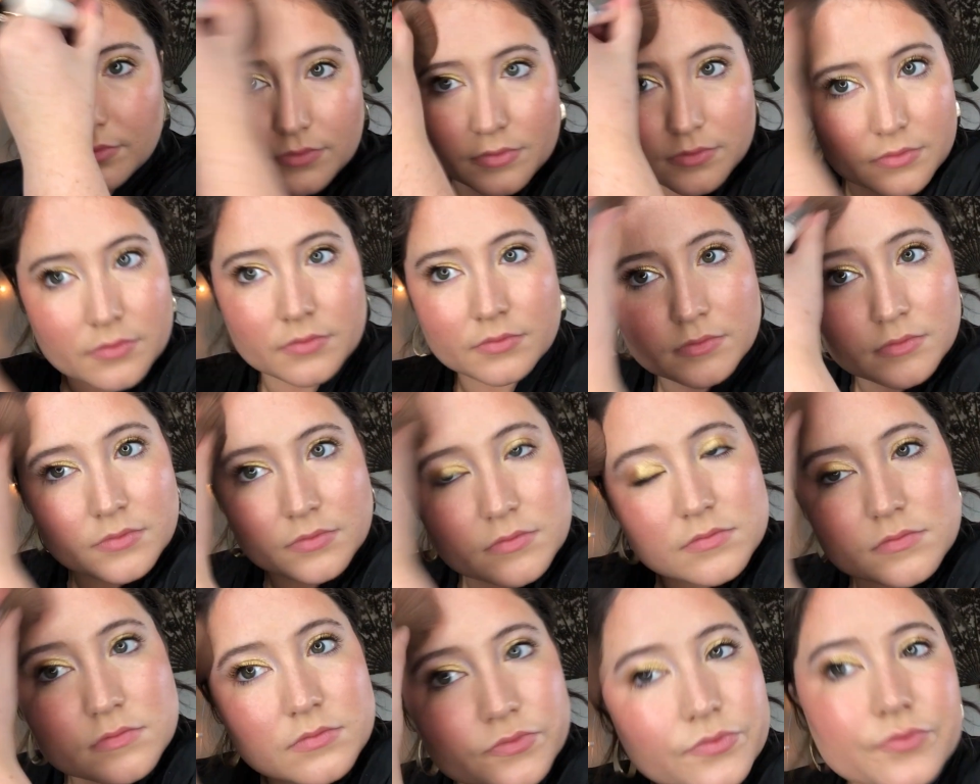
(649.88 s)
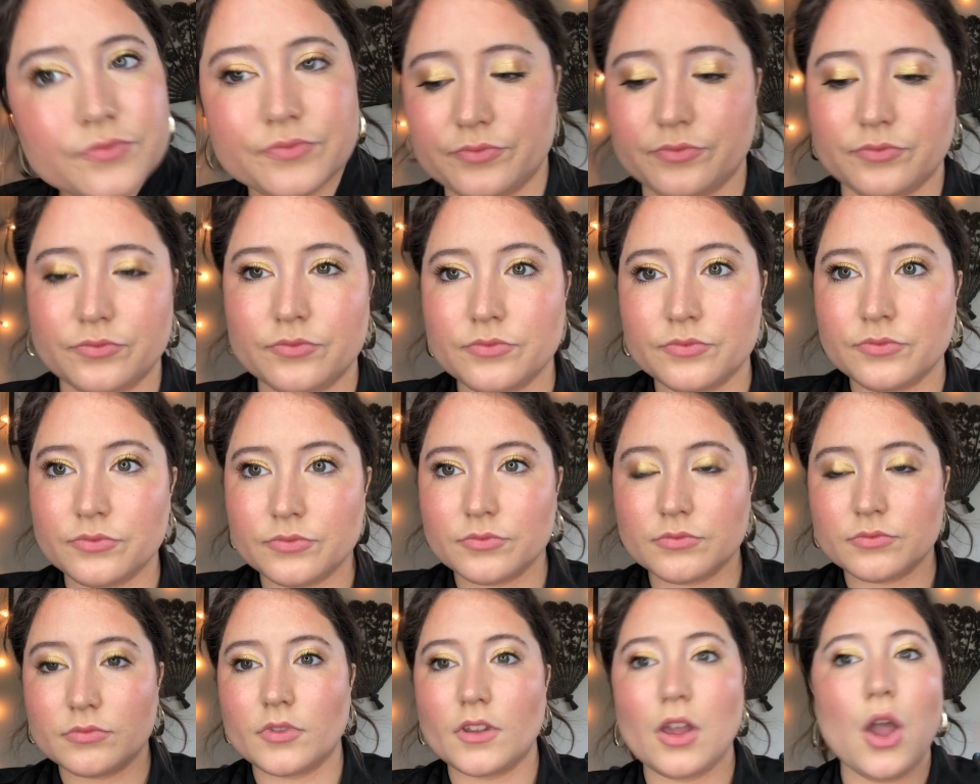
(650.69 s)
parts of the face with a
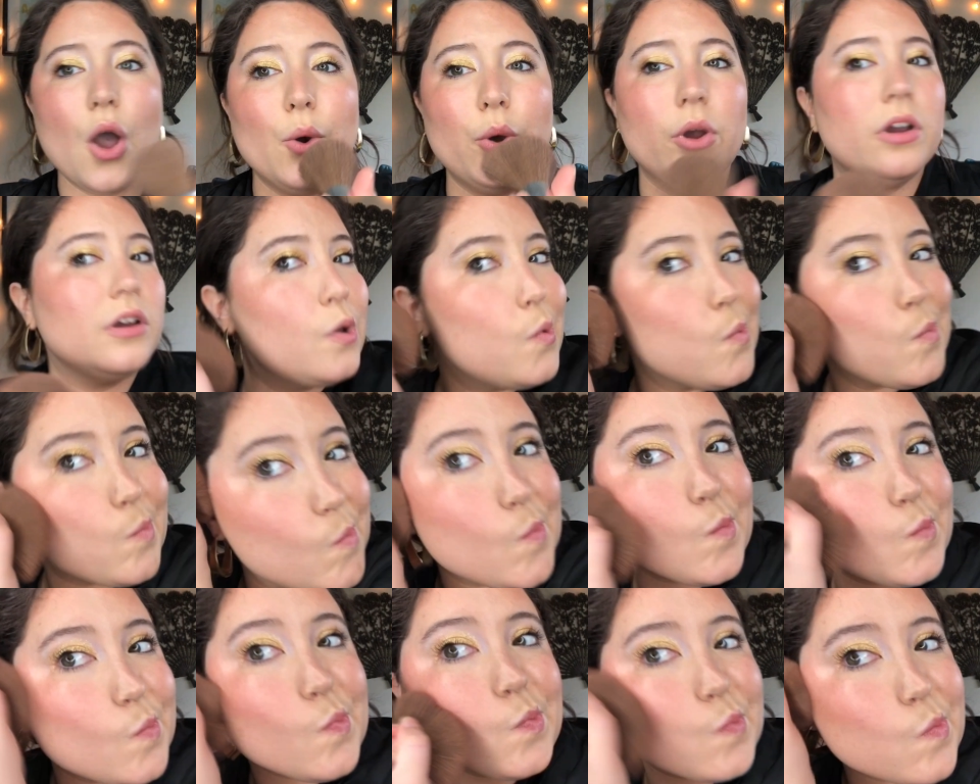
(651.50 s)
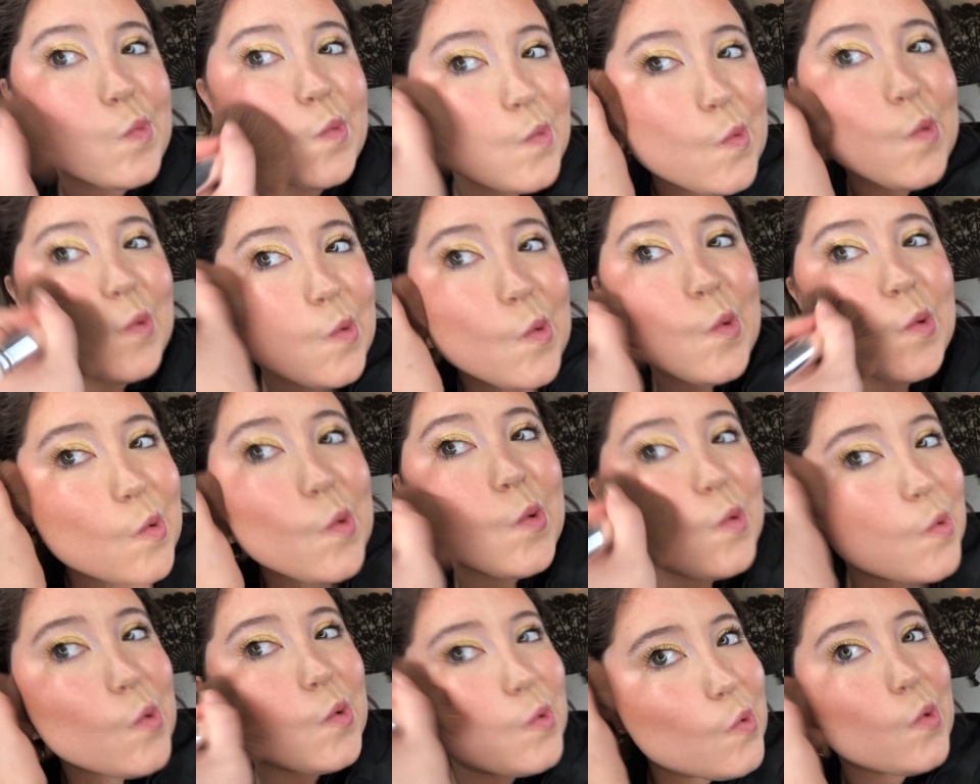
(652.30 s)
very light hand
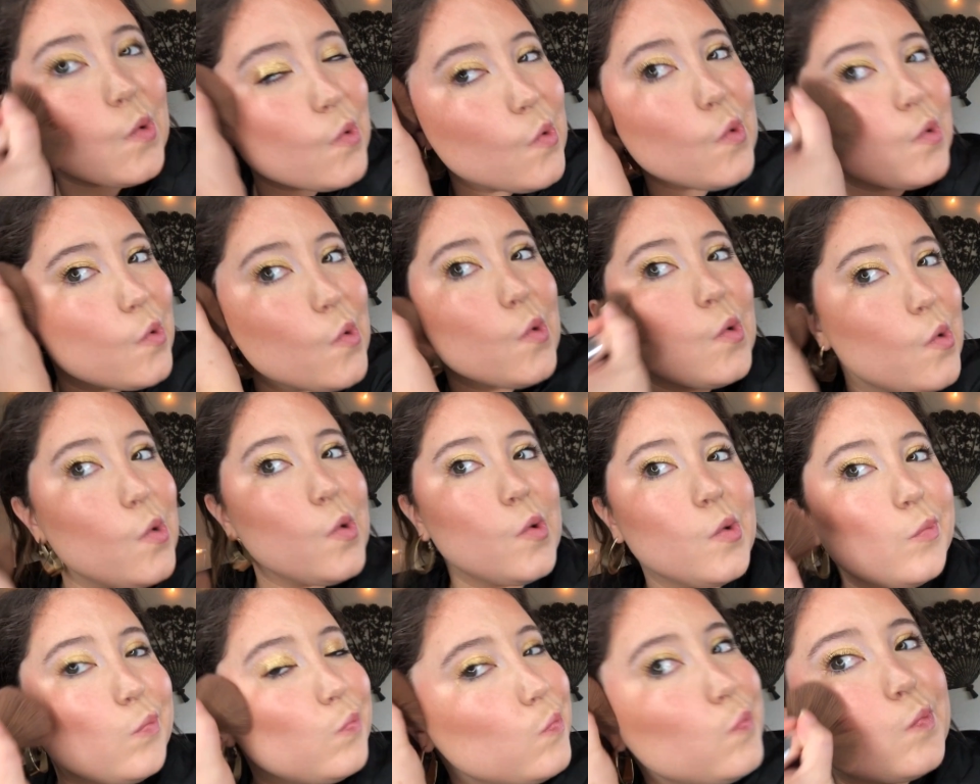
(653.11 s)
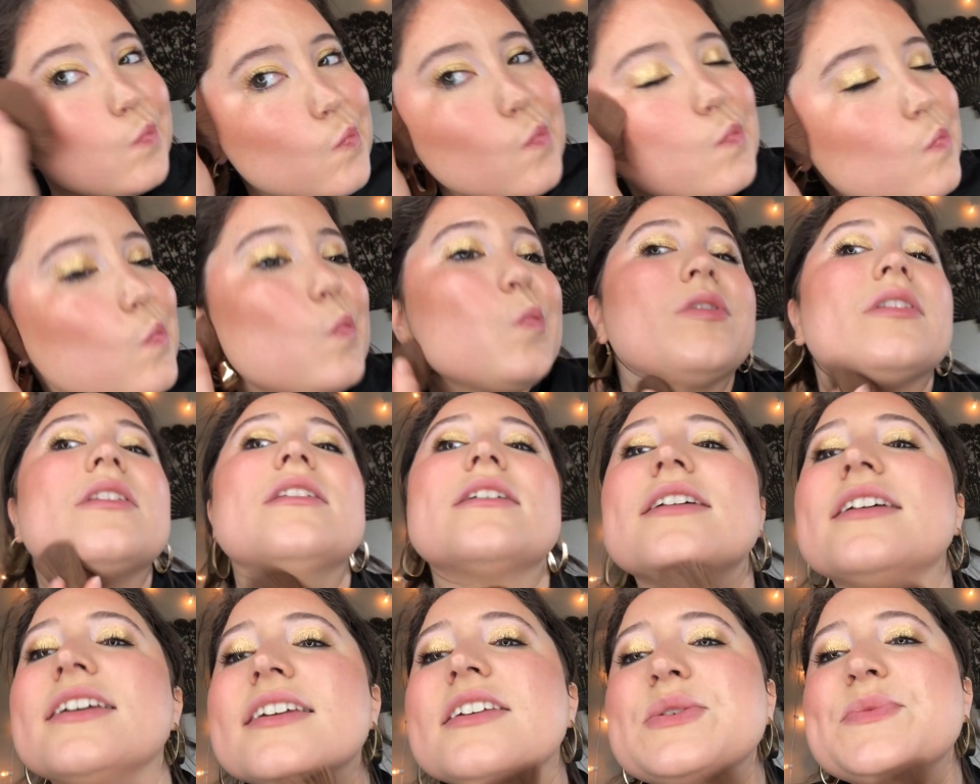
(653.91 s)
and just warm up
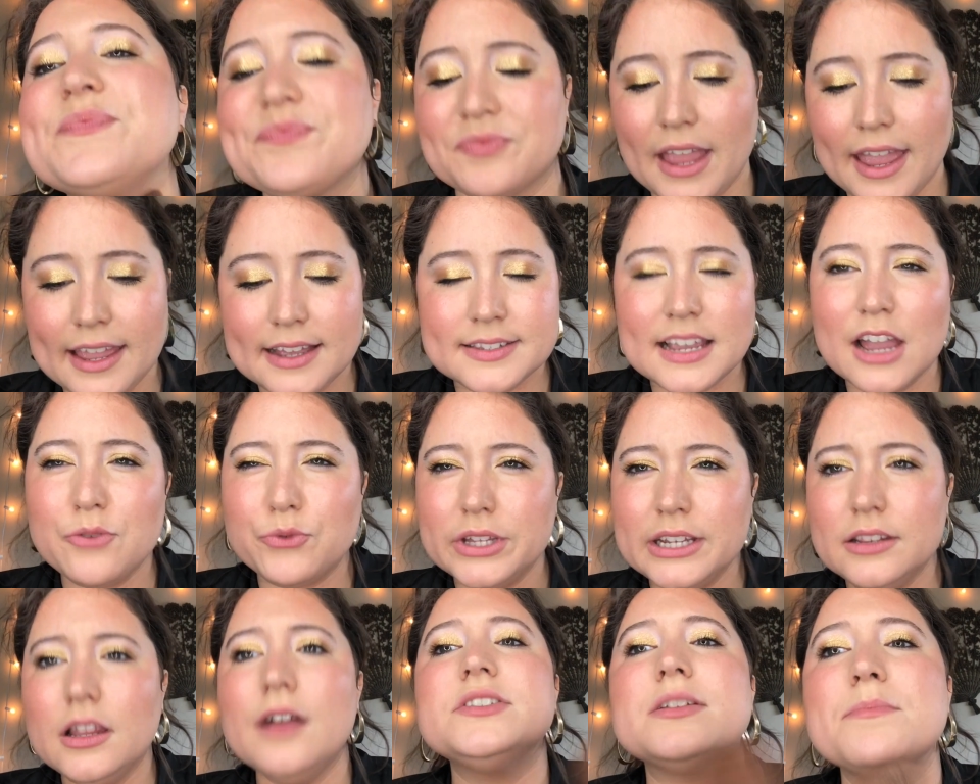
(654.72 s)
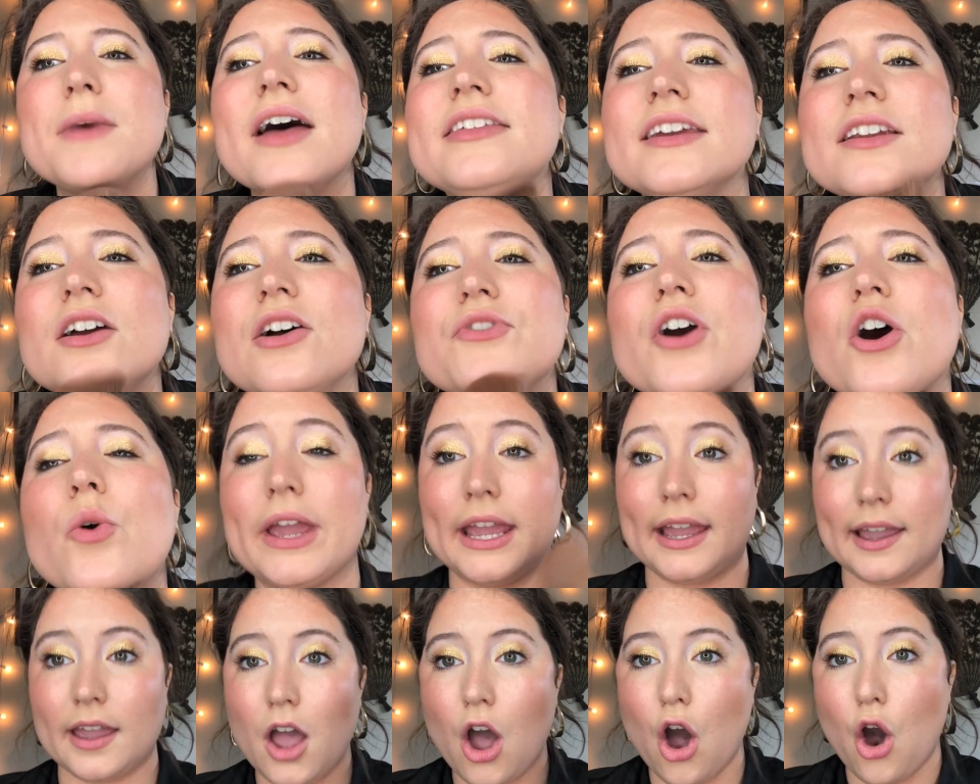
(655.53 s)
my skin just
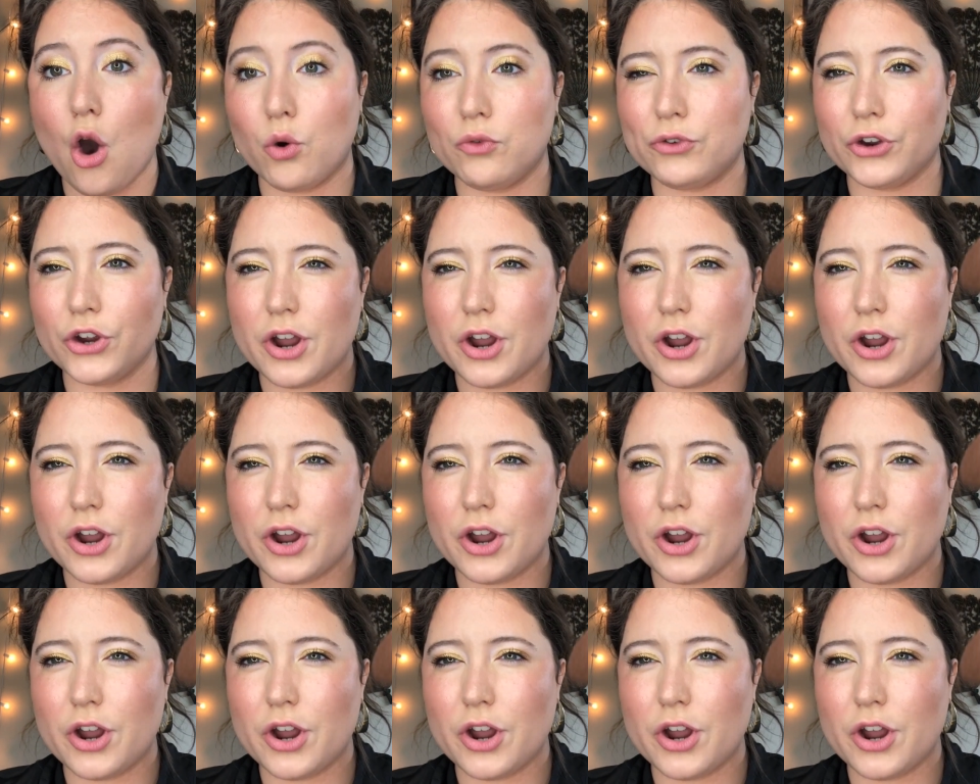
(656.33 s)
a little bit.